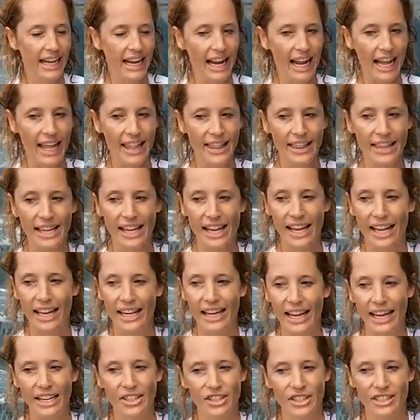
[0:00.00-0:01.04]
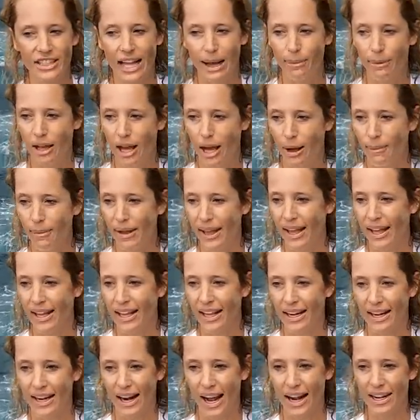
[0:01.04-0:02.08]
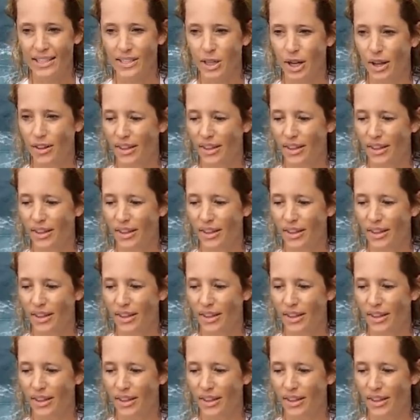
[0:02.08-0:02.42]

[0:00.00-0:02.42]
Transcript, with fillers: and then it just kept coming, and I saw